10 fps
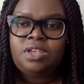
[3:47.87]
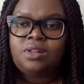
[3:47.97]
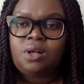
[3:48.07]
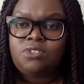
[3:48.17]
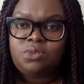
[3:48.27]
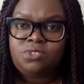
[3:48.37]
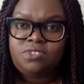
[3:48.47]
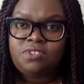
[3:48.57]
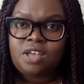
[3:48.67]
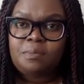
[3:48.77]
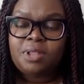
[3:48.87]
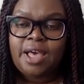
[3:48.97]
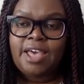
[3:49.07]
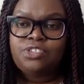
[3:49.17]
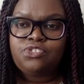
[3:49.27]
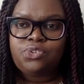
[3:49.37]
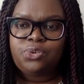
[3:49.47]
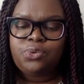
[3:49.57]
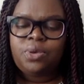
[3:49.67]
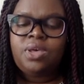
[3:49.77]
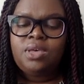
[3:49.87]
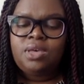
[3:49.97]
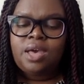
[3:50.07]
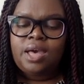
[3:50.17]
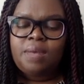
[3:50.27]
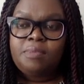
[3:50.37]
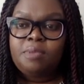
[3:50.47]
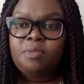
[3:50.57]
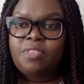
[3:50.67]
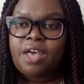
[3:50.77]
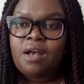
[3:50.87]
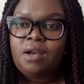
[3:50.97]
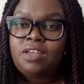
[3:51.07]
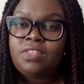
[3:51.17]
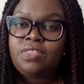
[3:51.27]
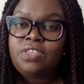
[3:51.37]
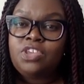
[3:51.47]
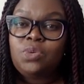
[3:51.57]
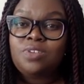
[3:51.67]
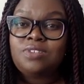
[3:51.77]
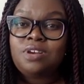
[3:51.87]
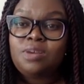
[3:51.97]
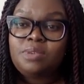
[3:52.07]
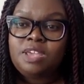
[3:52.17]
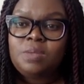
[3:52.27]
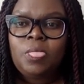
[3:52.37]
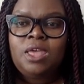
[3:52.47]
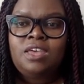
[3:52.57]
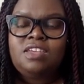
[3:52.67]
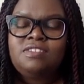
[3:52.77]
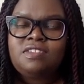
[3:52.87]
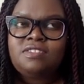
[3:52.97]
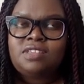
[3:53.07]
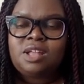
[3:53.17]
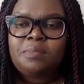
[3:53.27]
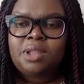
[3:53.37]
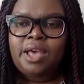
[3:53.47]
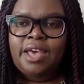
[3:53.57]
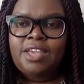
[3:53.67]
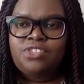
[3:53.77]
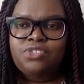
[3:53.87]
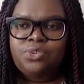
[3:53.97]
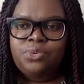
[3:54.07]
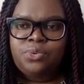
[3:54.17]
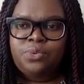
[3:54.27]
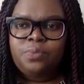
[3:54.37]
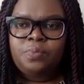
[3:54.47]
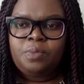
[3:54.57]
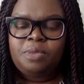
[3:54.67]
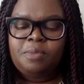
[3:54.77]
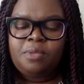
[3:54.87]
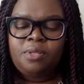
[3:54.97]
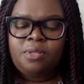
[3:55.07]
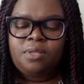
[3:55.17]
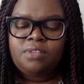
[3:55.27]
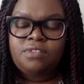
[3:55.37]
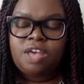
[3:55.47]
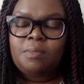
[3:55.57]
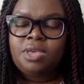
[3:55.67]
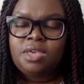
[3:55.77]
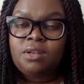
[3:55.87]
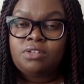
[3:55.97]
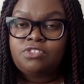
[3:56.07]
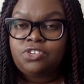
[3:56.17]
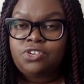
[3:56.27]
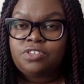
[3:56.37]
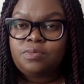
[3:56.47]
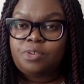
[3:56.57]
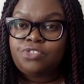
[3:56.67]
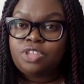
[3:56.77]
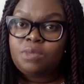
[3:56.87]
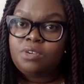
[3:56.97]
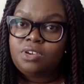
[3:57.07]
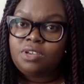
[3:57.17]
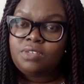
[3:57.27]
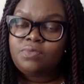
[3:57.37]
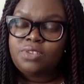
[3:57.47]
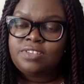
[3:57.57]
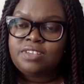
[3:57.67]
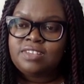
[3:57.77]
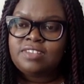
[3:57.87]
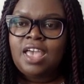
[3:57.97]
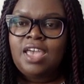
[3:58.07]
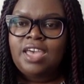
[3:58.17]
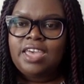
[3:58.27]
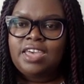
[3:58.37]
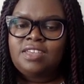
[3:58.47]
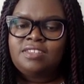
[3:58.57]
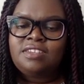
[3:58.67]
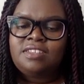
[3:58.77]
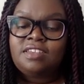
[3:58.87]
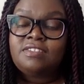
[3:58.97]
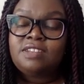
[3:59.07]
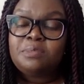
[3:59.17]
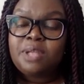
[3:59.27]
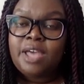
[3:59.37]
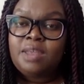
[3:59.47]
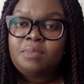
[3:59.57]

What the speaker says: It also does not apply to people that are in the U.S. Army. It doesn't apply to people coming in on certain special immigrant visas, and it doesn't apply to